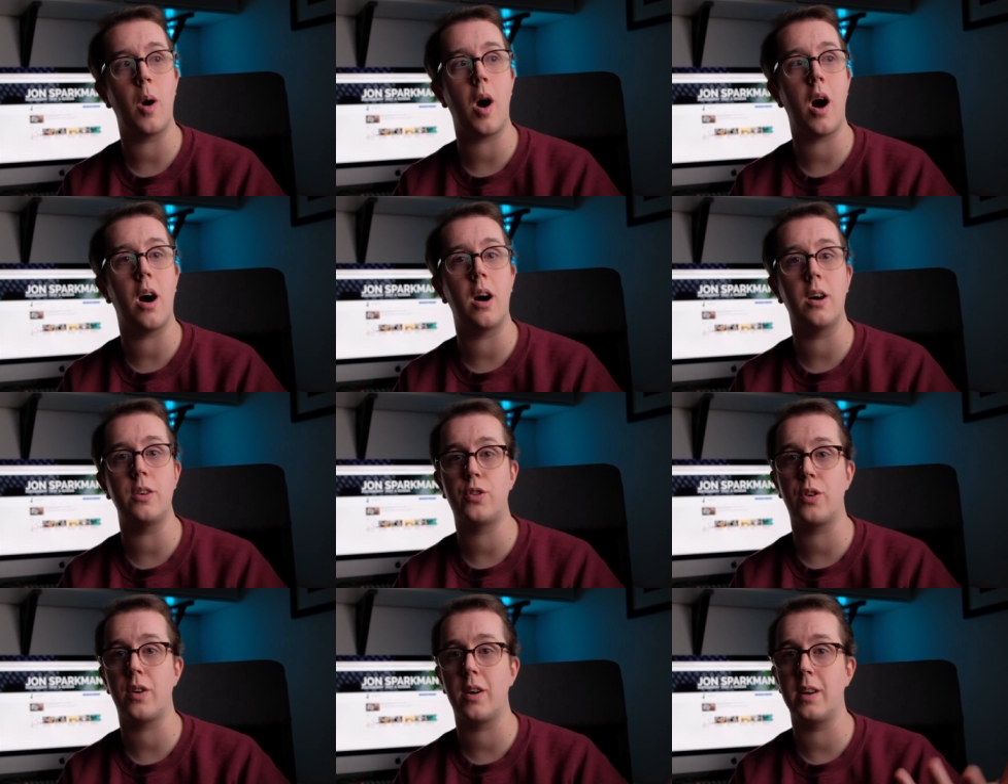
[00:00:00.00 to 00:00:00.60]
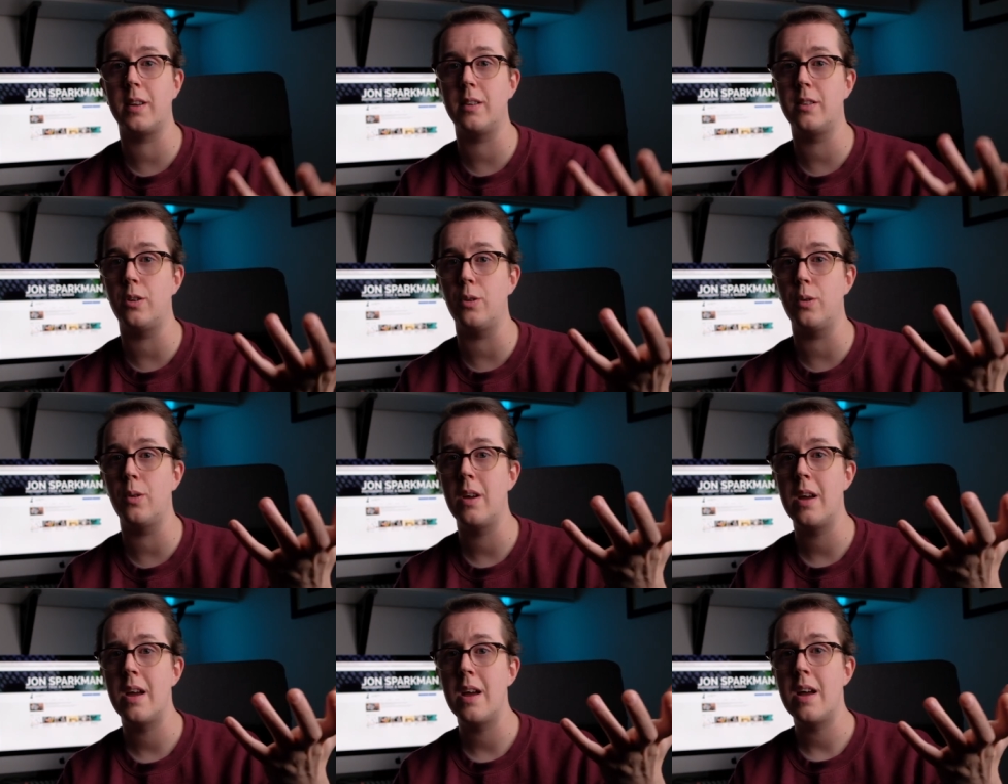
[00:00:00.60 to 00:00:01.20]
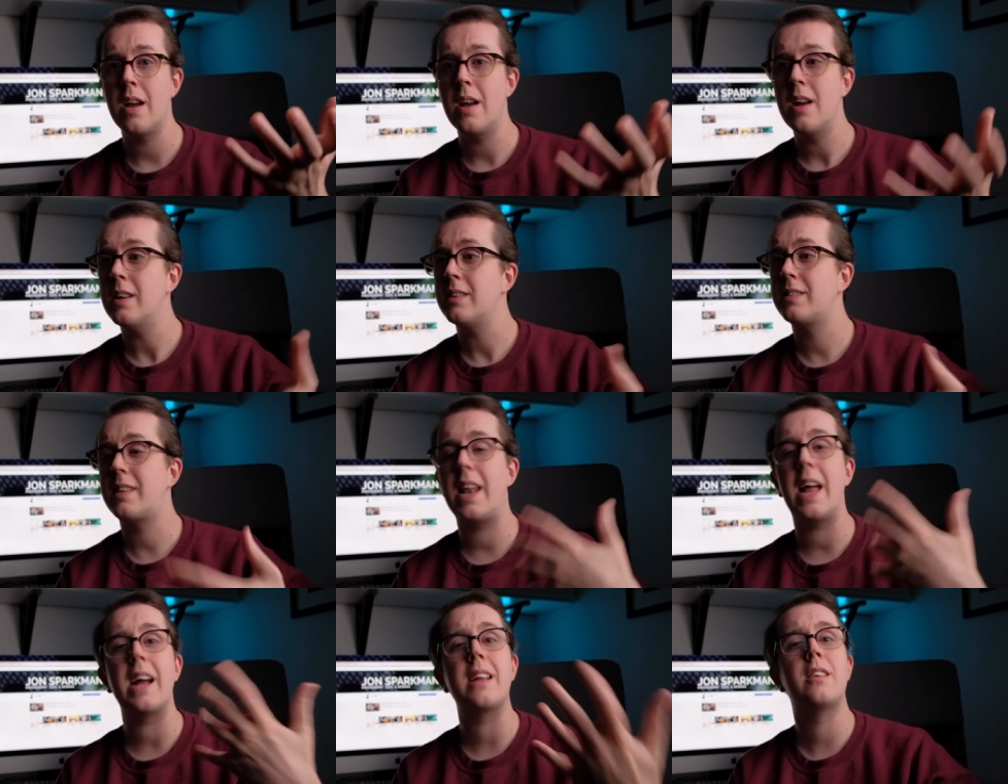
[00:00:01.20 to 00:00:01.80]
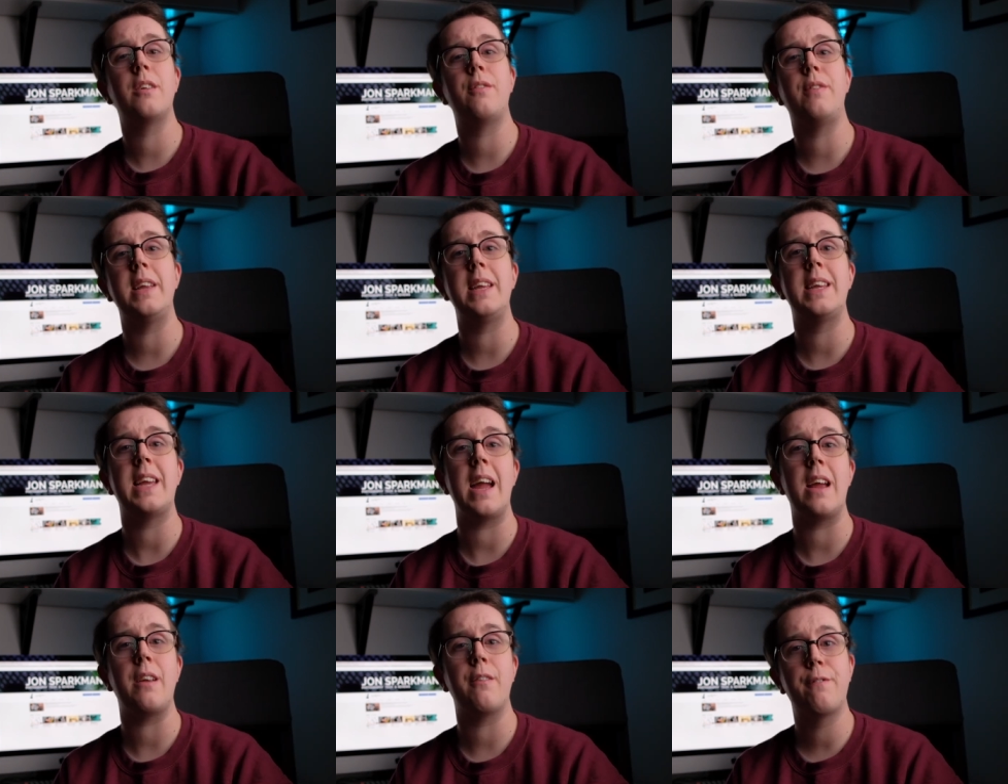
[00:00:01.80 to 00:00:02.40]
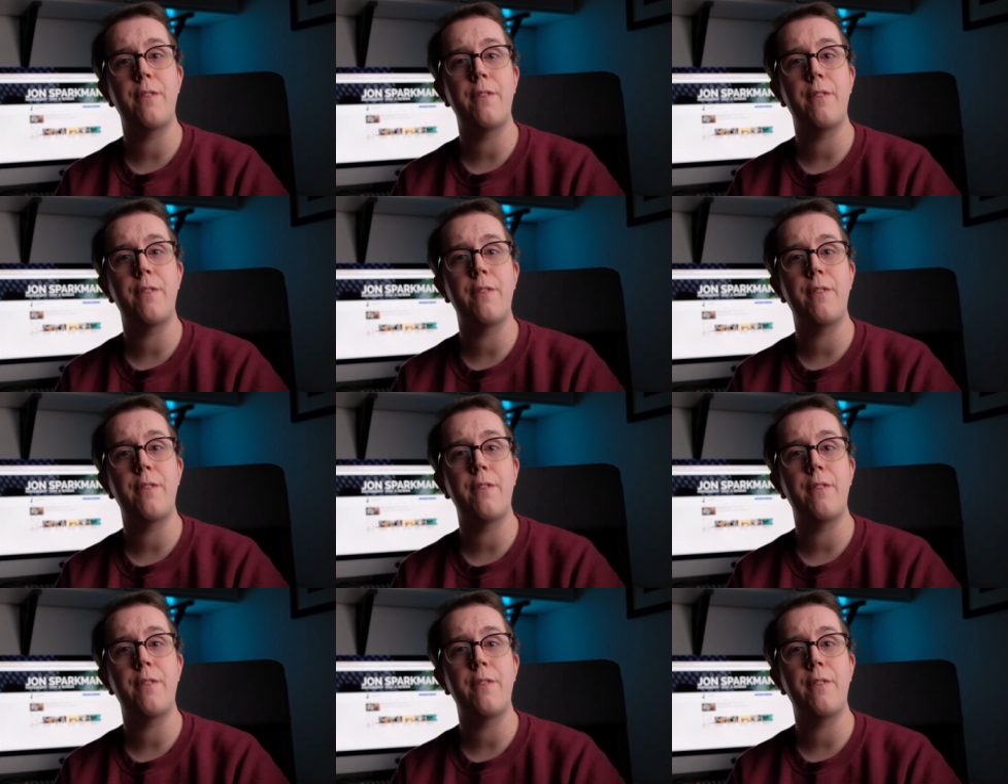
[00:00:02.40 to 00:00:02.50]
are trying to selectively gain